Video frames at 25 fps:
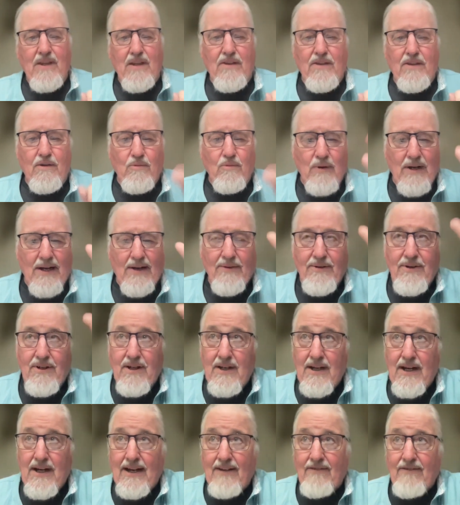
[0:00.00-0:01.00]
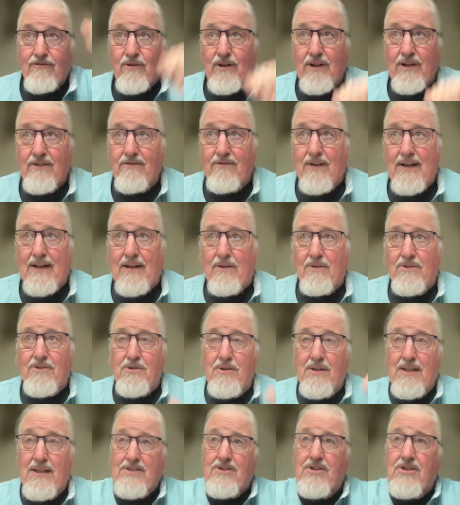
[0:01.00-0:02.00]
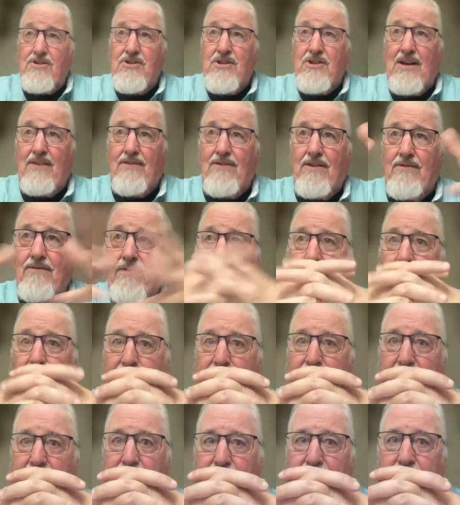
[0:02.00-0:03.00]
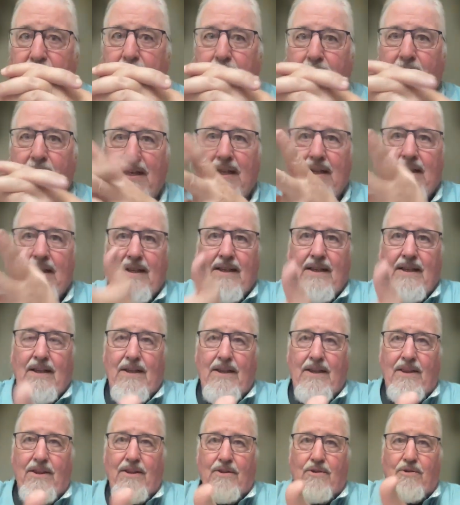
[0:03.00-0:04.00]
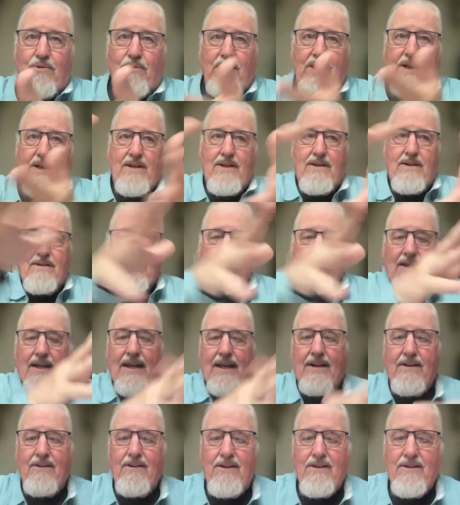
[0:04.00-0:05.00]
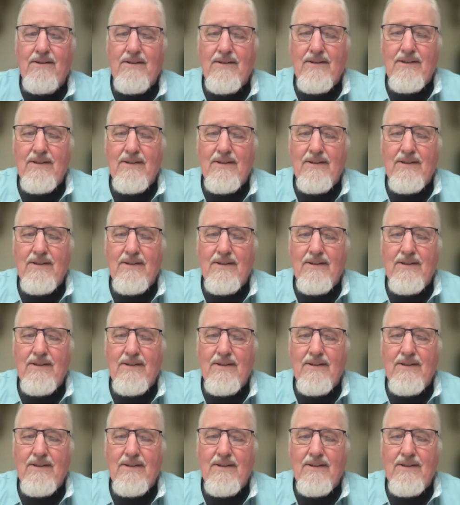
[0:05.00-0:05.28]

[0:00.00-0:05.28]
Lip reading: the rounded high front vowel. So that's a 7-vowel system. The Greek had